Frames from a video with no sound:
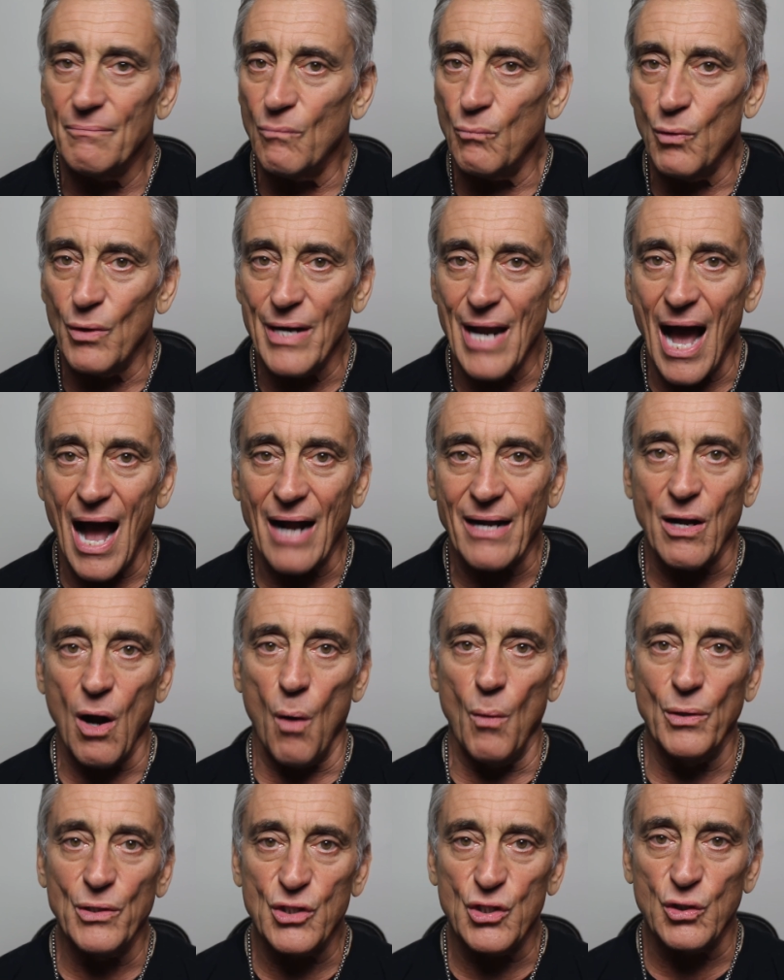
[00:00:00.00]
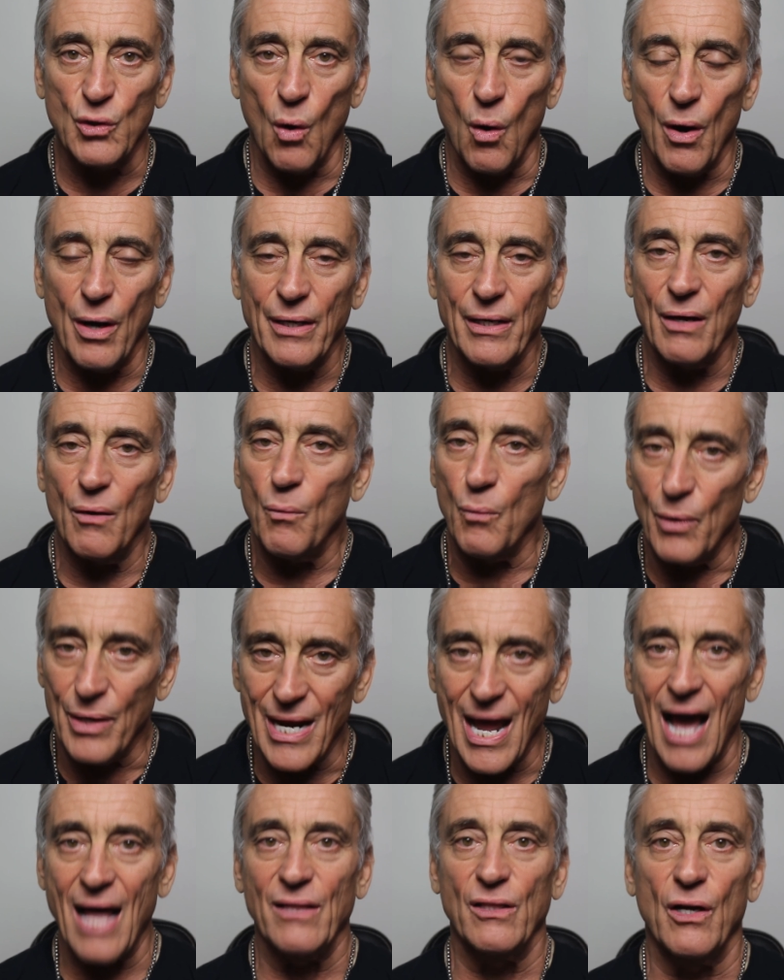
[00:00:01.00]
We're not going short. We're
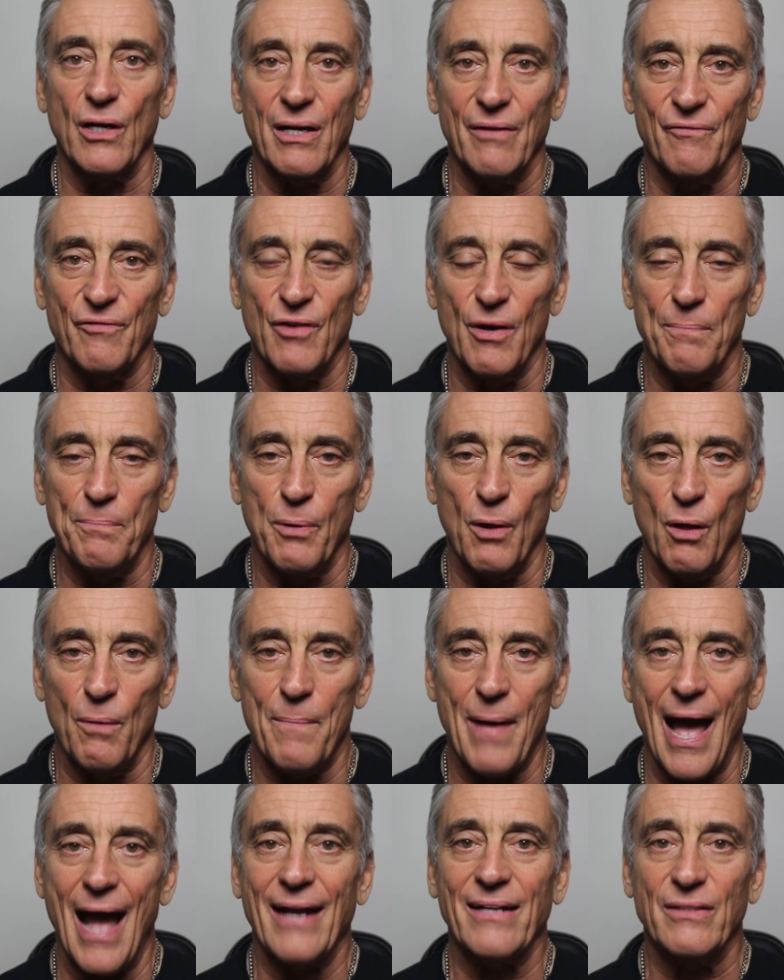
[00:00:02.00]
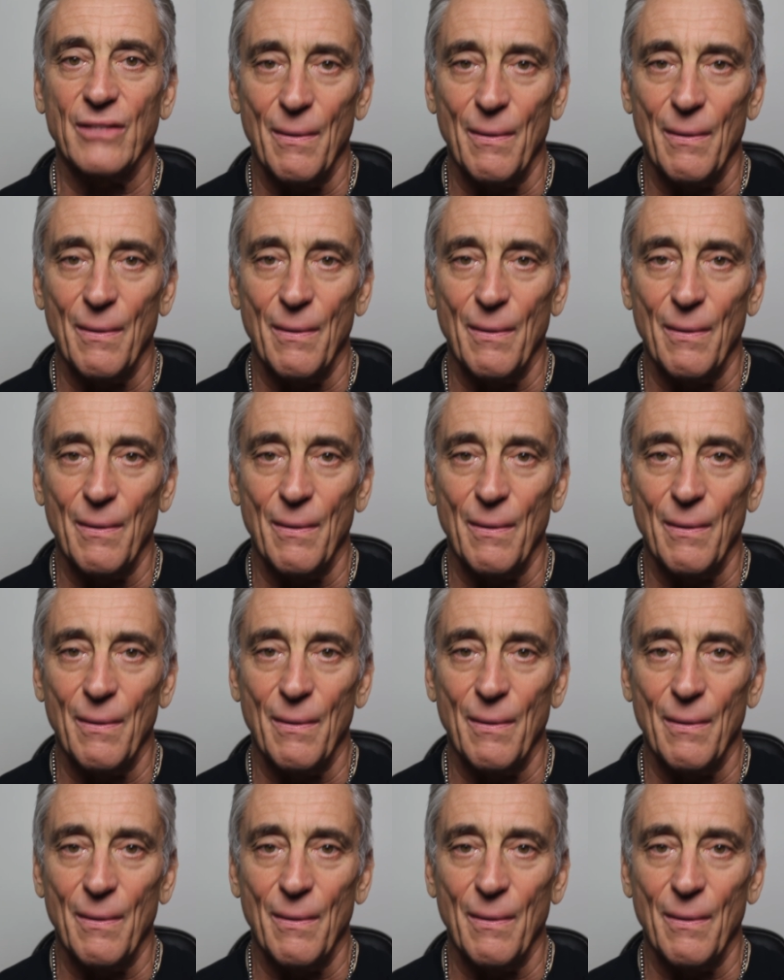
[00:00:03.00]
not looking for a pullback.